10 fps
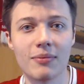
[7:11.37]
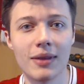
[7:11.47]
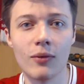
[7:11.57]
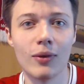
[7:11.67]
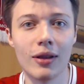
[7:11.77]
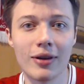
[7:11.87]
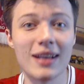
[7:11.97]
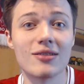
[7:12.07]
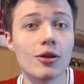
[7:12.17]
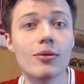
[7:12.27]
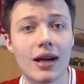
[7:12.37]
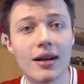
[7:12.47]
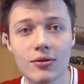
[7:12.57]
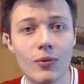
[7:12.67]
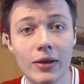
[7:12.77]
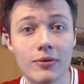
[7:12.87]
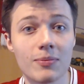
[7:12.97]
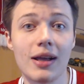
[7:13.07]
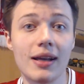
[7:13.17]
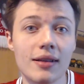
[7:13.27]
minute winner against Newcastle when he was
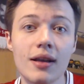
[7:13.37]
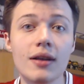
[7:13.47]
playing.